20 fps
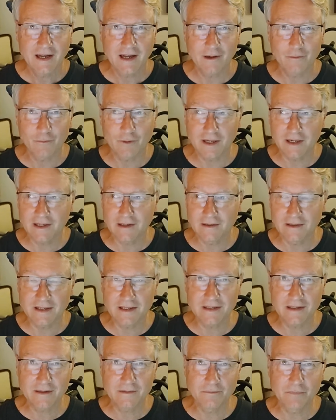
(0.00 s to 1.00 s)
and
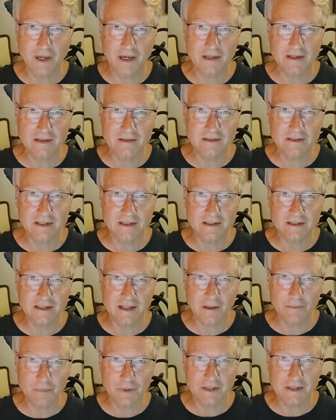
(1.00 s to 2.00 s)
regulated by the six
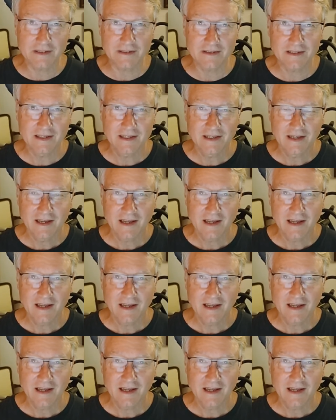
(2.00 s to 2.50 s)
companies.